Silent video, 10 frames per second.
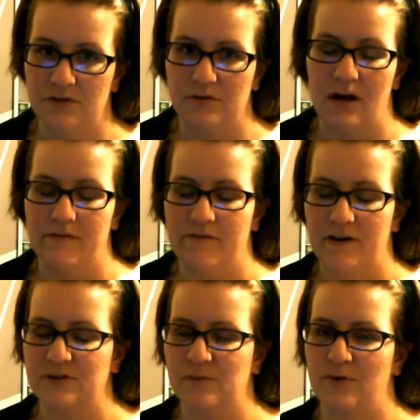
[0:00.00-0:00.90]
Colin
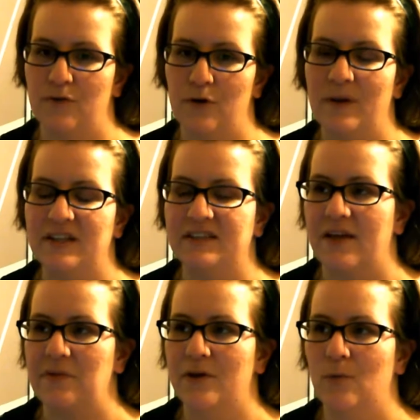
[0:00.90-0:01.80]
Farrell's performance,
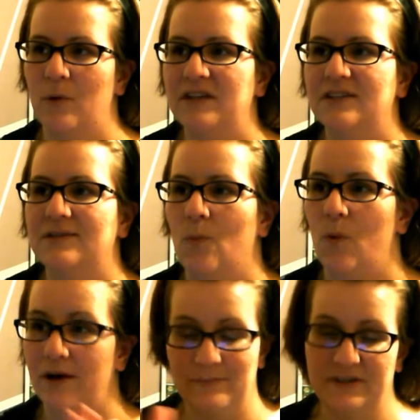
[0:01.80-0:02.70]
and there was
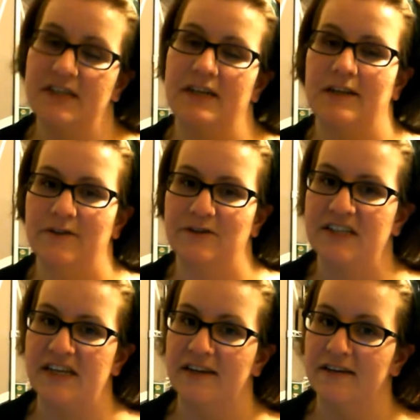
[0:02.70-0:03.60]
one particular
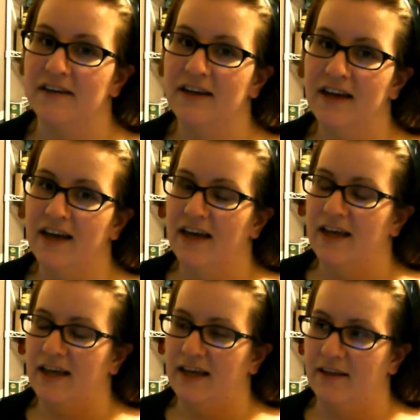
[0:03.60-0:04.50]
scene
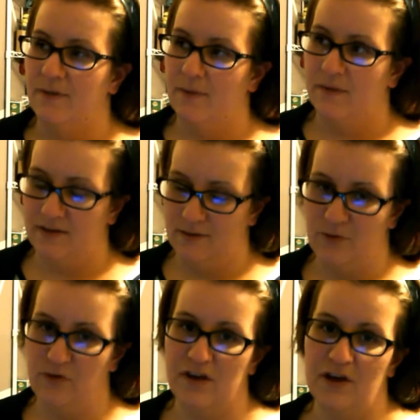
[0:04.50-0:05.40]
in the
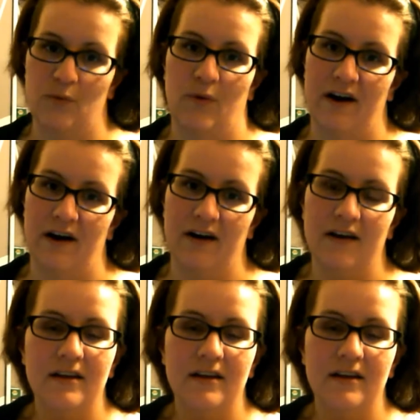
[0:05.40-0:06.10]
movie where